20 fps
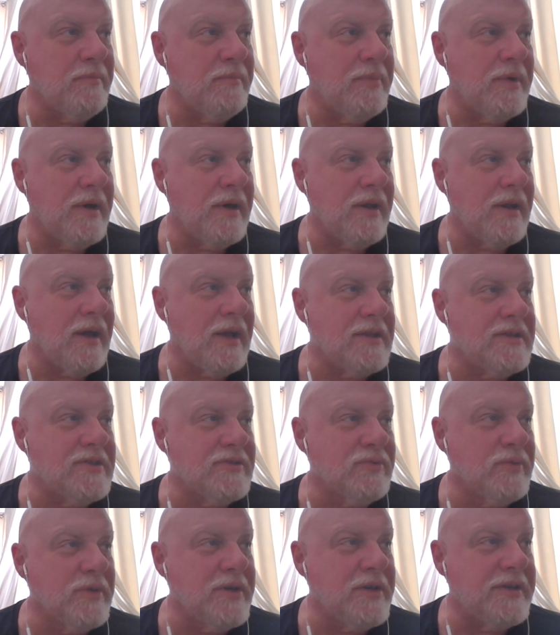But I
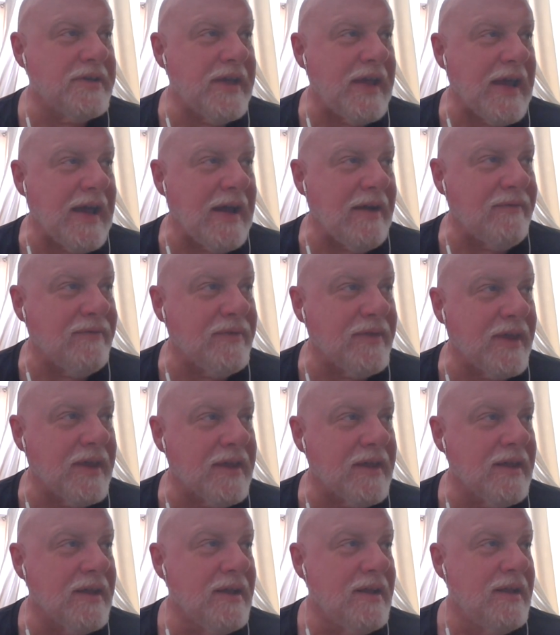just wanted to have like